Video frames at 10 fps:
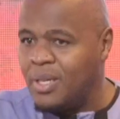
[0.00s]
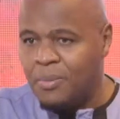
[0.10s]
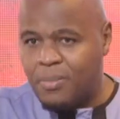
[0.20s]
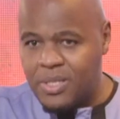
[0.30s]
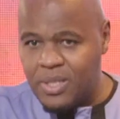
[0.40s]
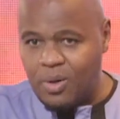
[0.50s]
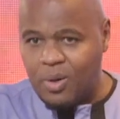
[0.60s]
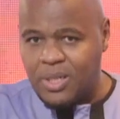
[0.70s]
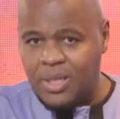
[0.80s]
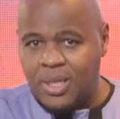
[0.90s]
Praise the
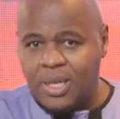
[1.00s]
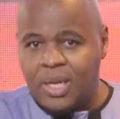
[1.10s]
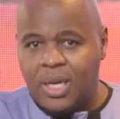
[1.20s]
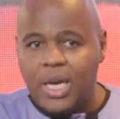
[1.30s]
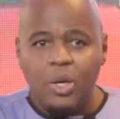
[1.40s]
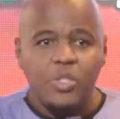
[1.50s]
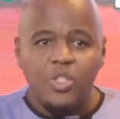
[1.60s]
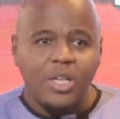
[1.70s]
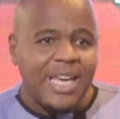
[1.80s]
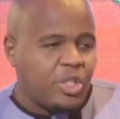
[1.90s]
Lord. It was
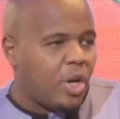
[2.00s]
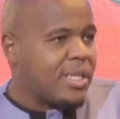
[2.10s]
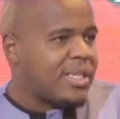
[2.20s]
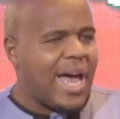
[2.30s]
not a choice.